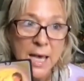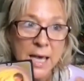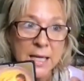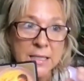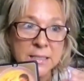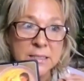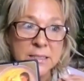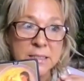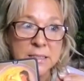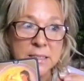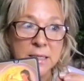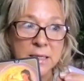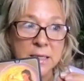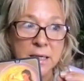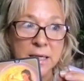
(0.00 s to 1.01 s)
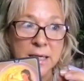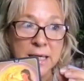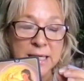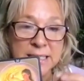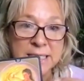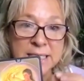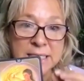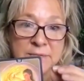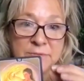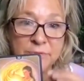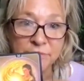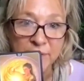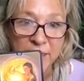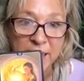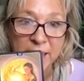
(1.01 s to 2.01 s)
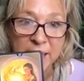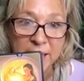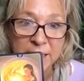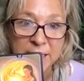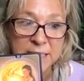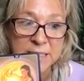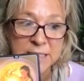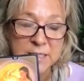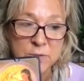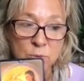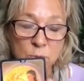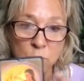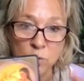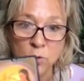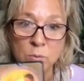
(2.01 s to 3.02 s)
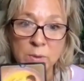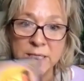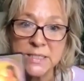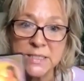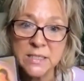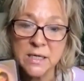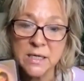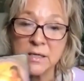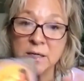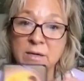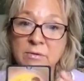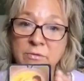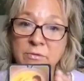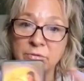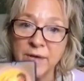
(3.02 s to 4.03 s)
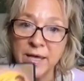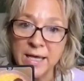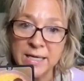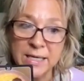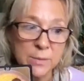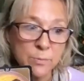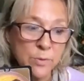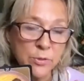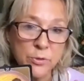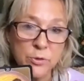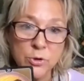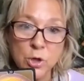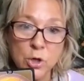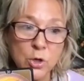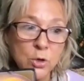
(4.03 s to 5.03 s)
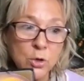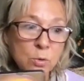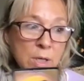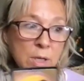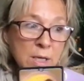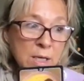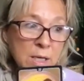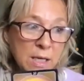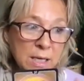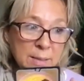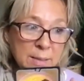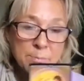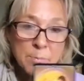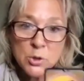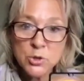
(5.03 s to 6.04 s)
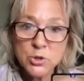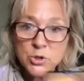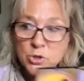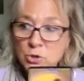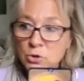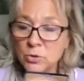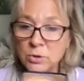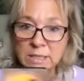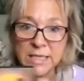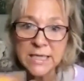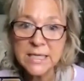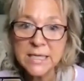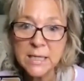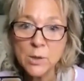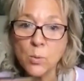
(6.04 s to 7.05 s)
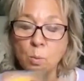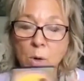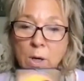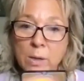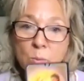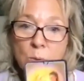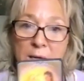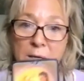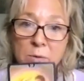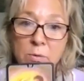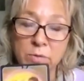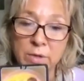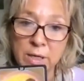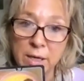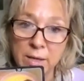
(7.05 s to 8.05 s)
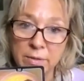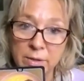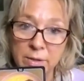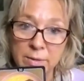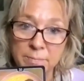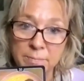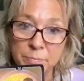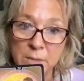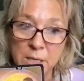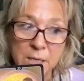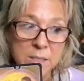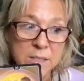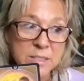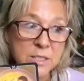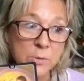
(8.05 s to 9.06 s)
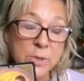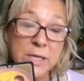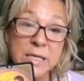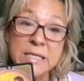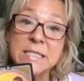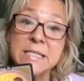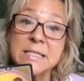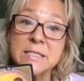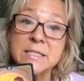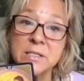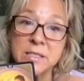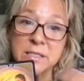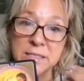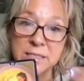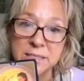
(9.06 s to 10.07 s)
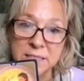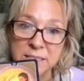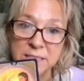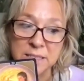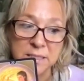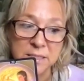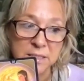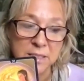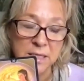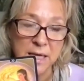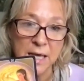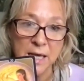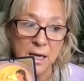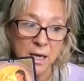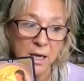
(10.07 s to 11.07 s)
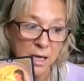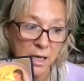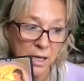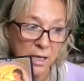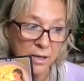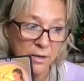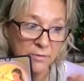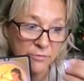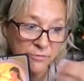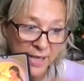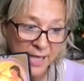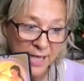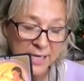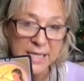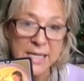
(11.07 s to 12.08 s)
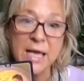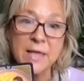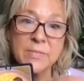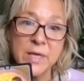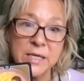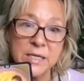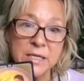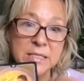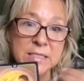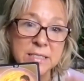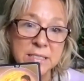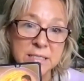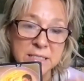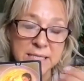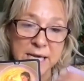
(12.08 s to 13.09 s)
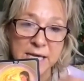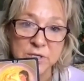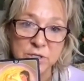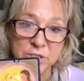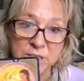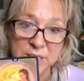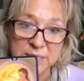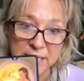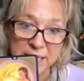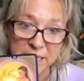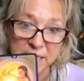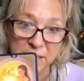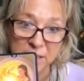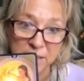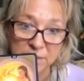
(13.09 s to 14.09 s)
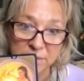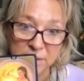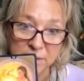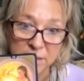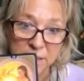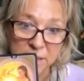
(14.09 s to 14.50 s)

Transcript: And it is fair. It is always done fairly with no emotional leaning one way or the other. So it is considered uh, fairly, and then considered action is taken.